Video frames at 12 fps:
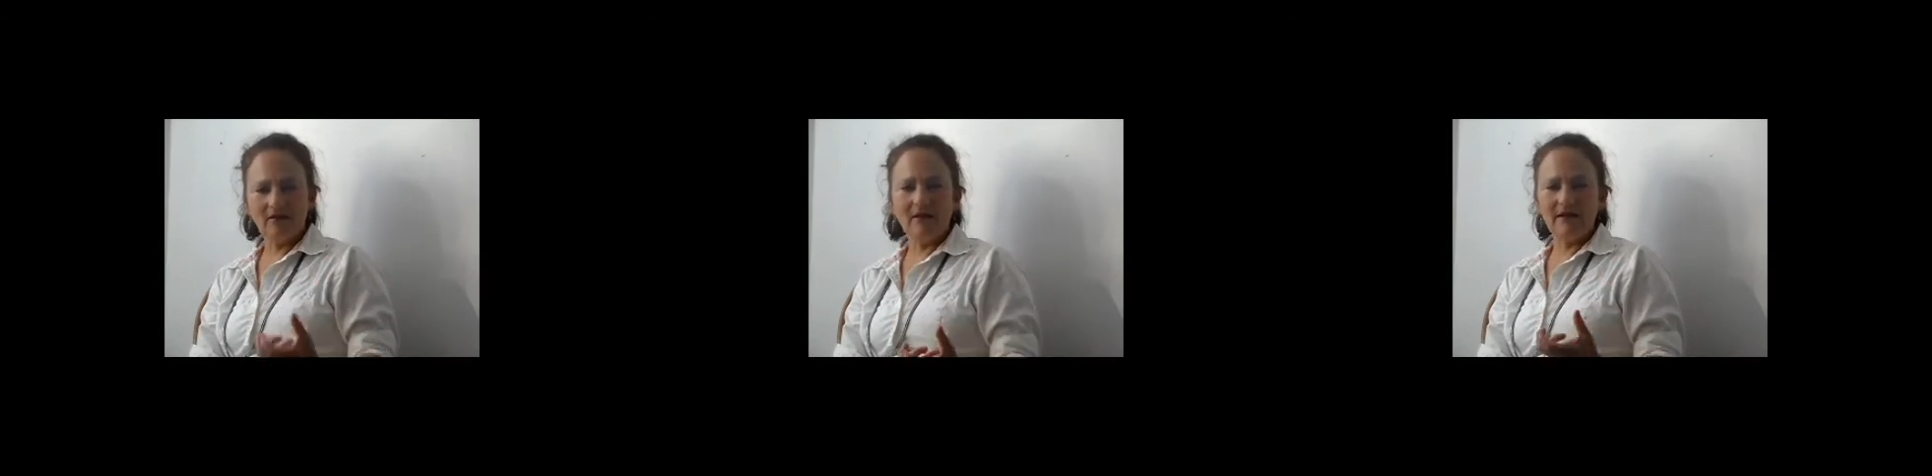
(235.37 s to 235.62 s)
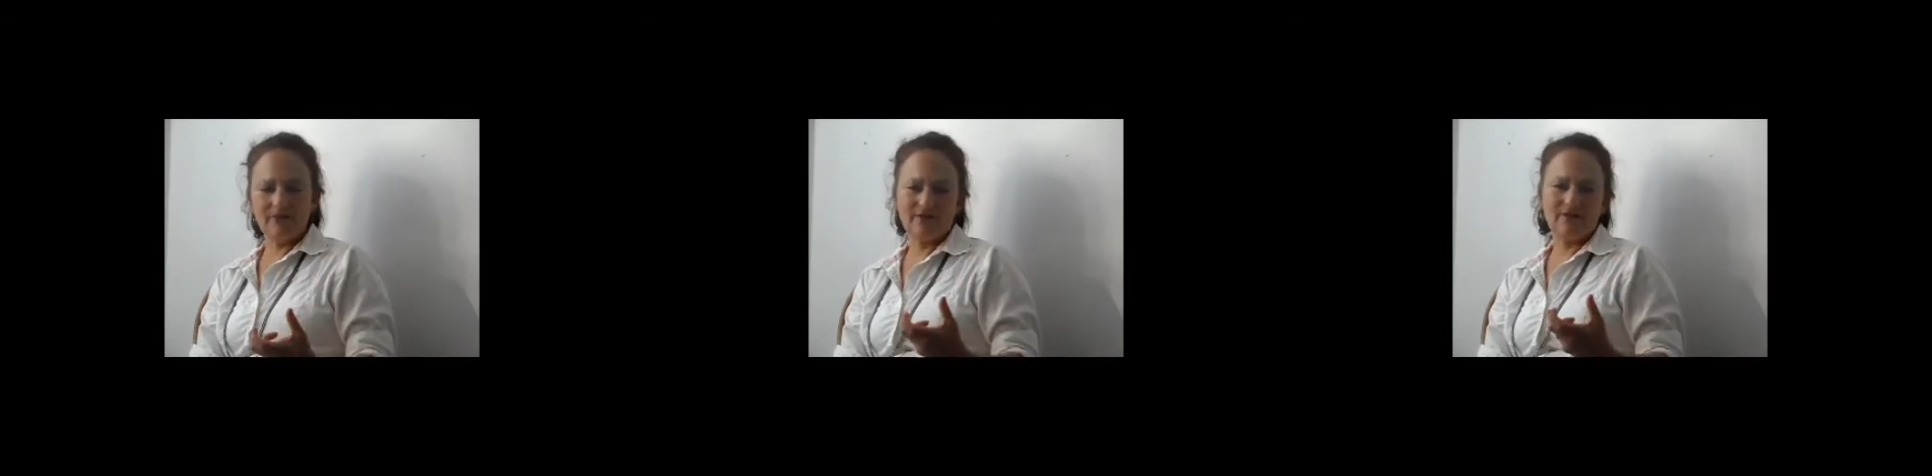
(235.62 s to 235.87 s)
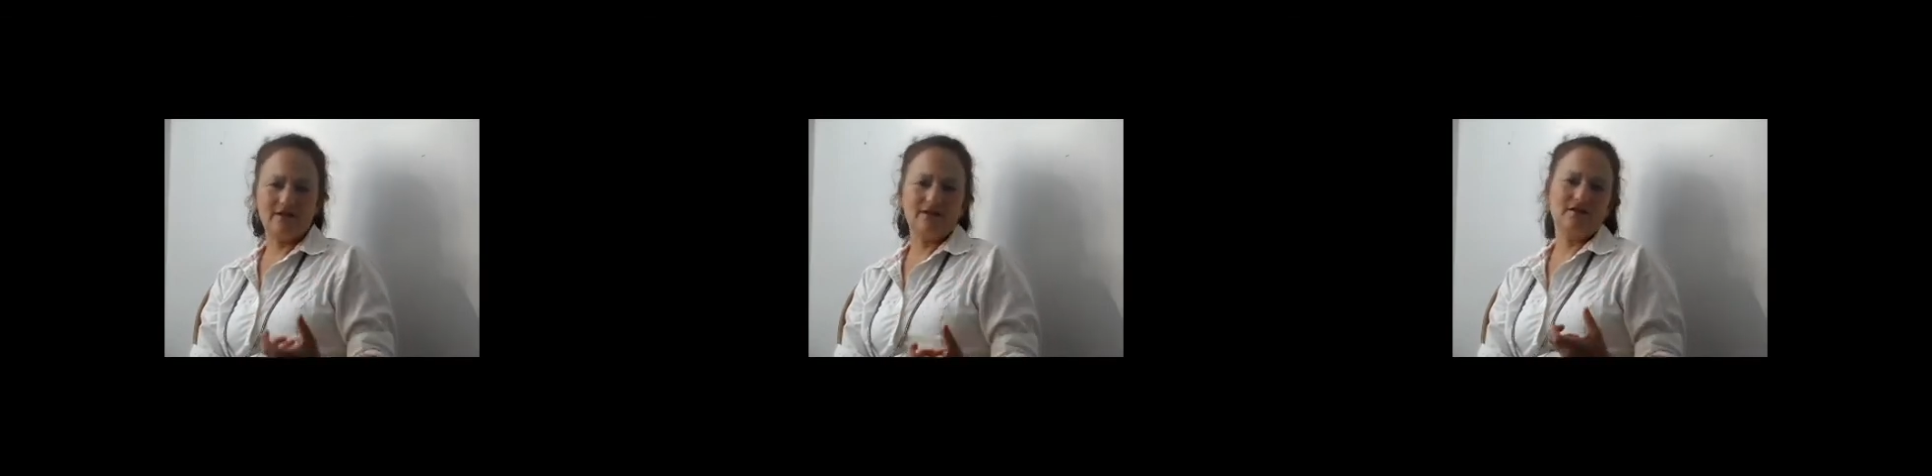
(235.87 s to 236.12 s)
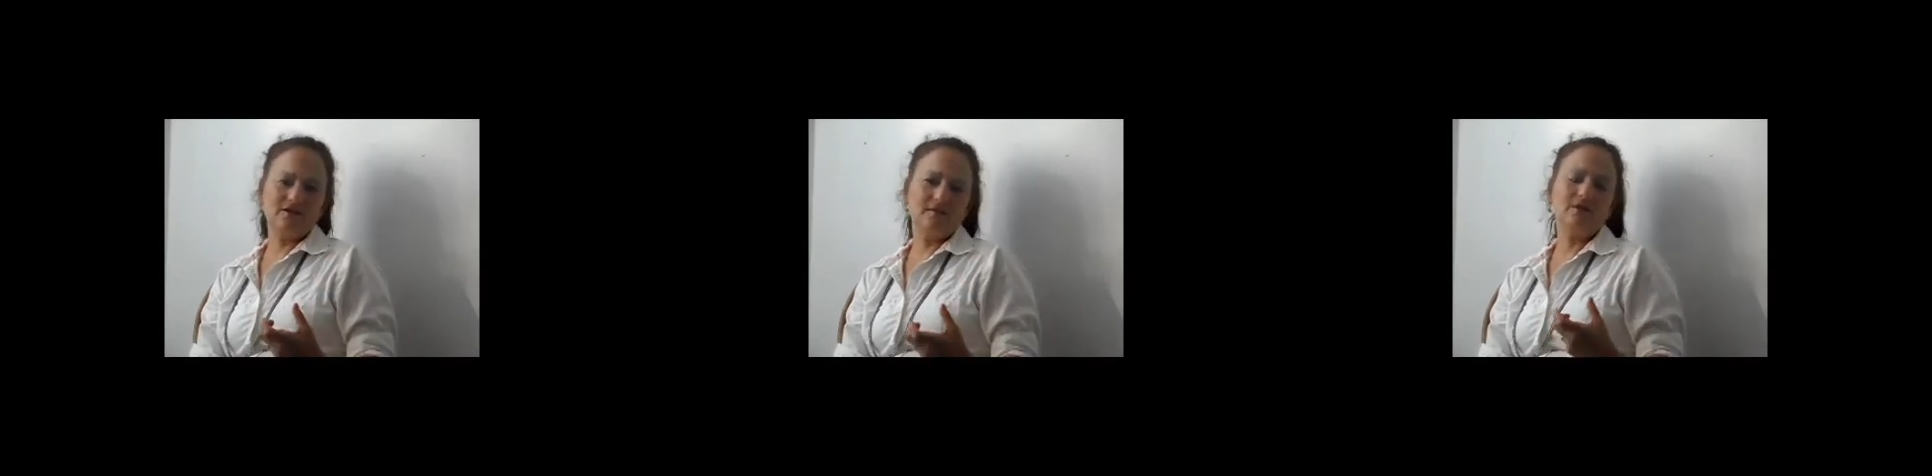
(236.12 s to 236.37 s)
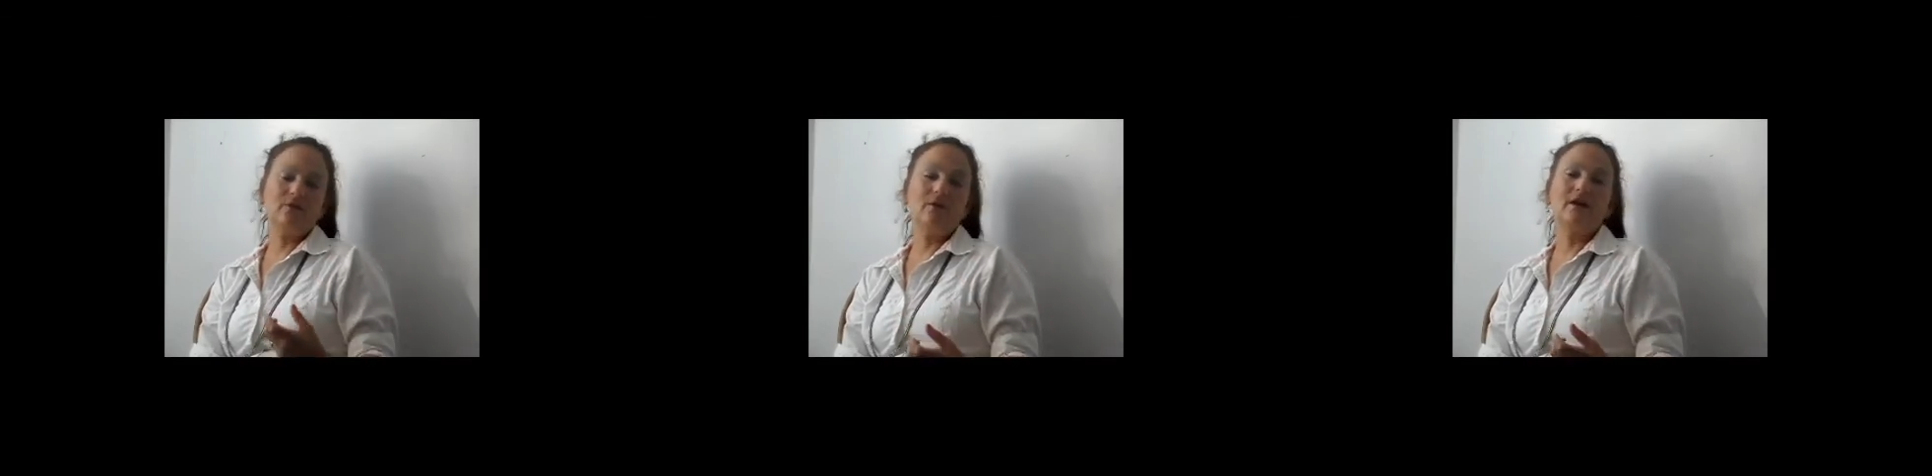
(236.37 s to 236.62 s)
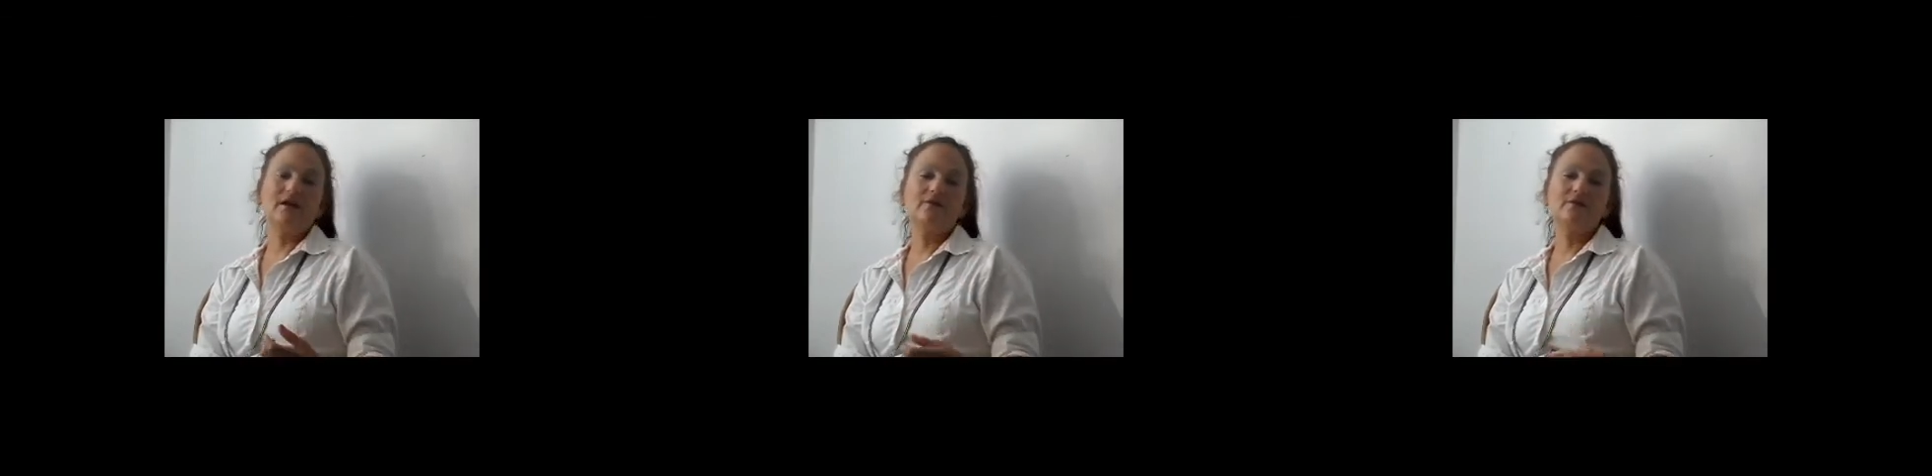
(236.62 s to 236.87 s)
life in an intimate
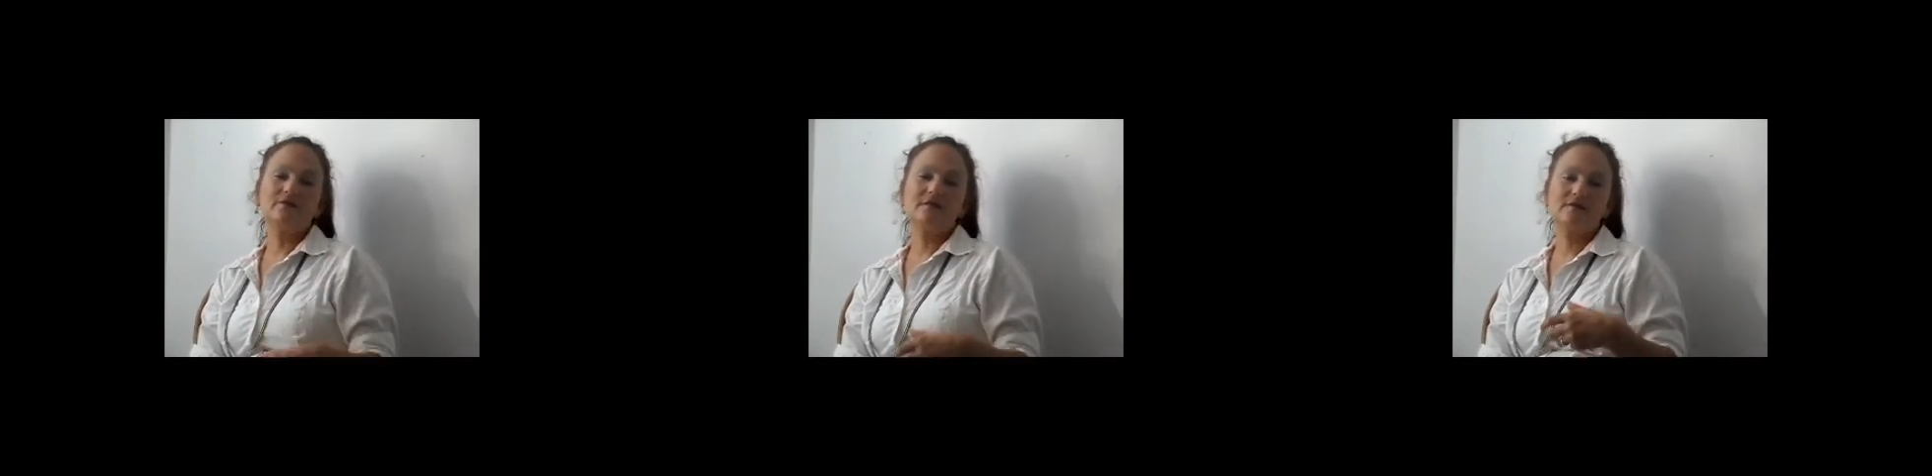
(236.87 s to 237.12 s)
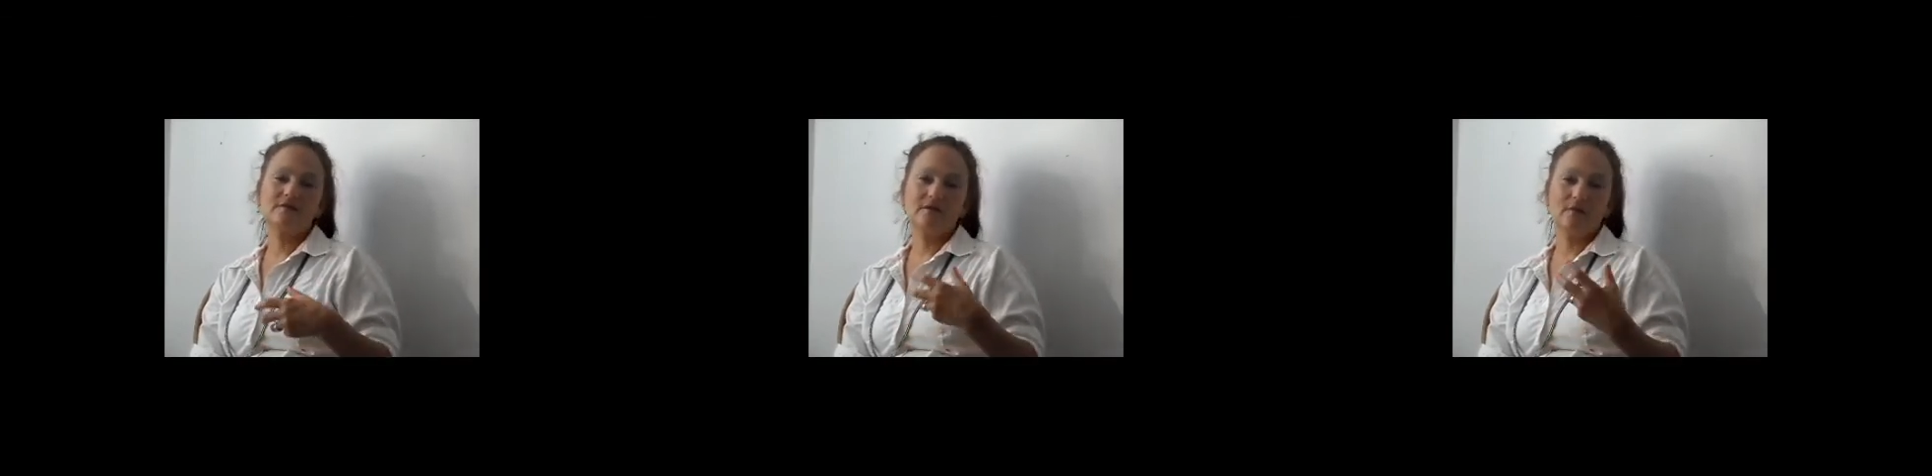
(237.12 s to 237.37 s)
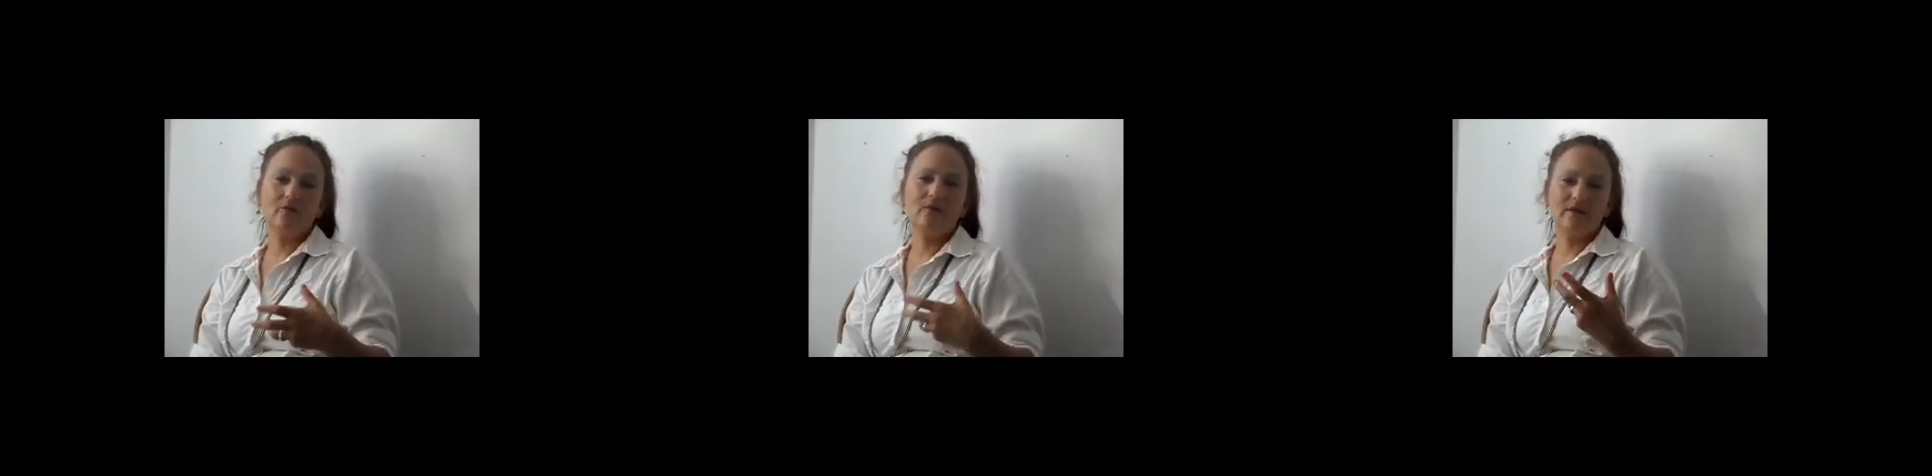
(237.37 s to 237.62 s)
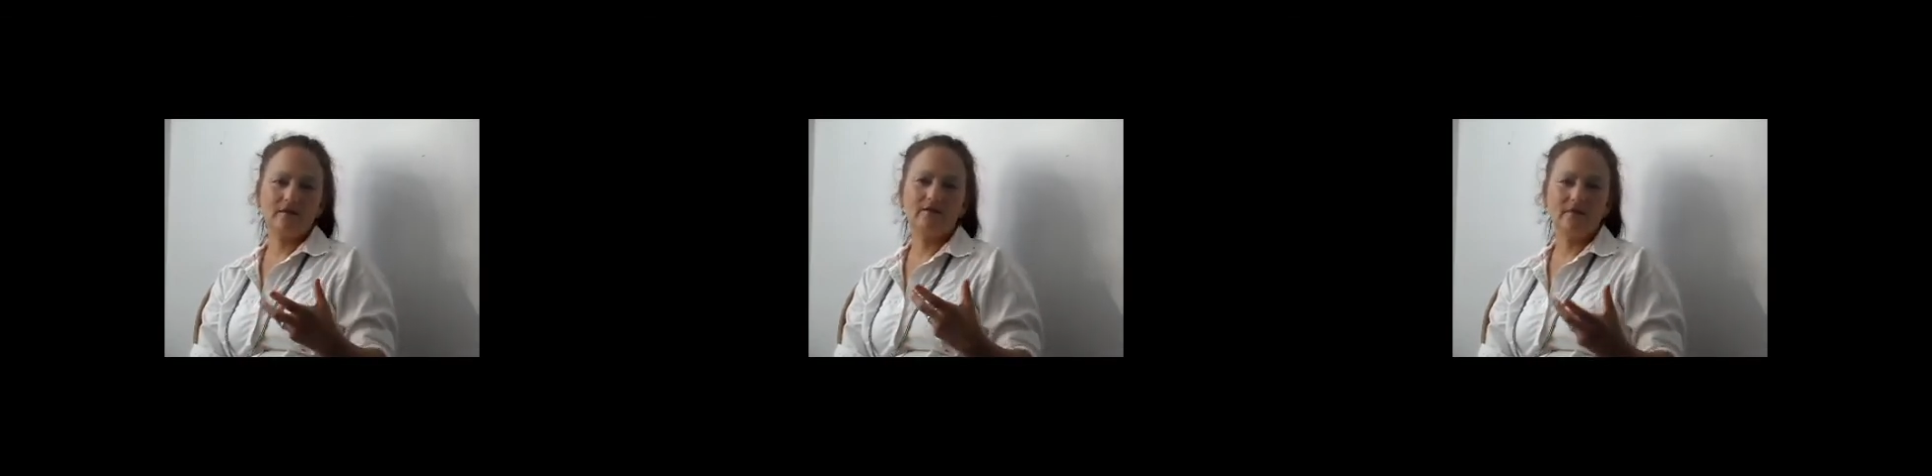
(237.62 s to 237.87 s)
way, which is somewhat